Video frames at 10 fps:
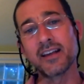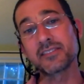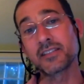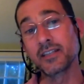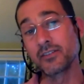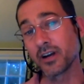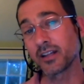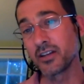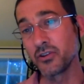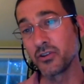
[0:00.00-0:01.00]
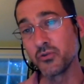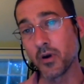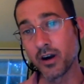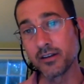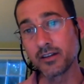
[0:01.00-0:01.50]
asking directly to
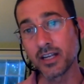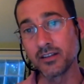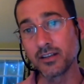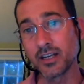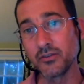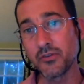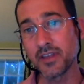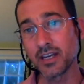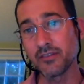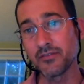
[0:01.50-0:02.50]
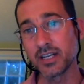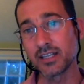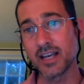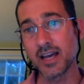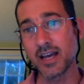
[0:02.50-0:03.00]
you, Martin. Can, can you think of an
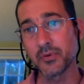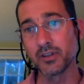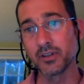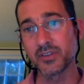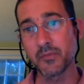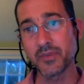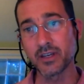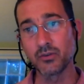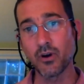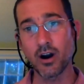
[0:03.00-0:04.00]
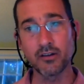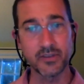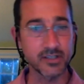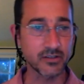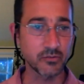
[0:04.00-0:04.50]
example of something you
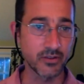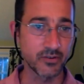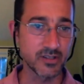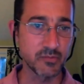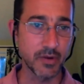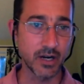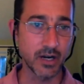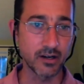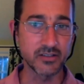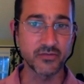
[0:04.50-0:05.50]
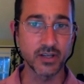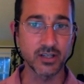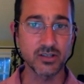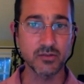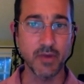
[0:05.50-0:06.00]
harvest, whether it's berries,
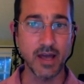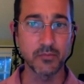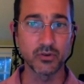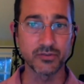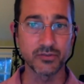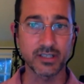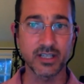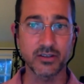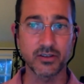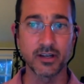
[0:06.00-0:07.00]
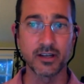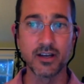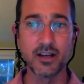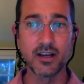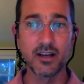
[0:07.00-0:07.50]
fish, mammals,
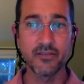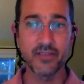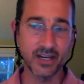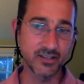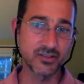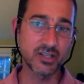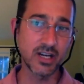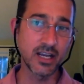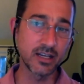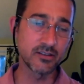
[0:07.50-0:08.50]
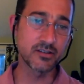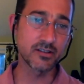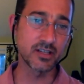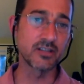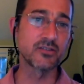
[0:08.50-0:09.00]
etc., that has
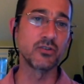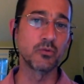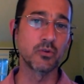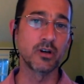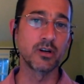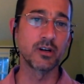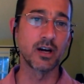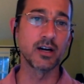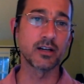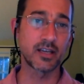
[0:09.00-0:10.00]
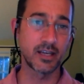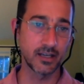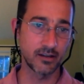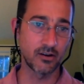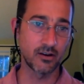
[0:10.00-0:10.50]
changed since you were a
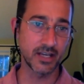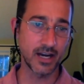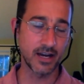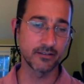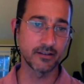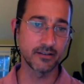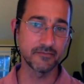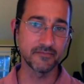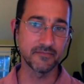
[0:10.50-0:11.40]
kid on the island?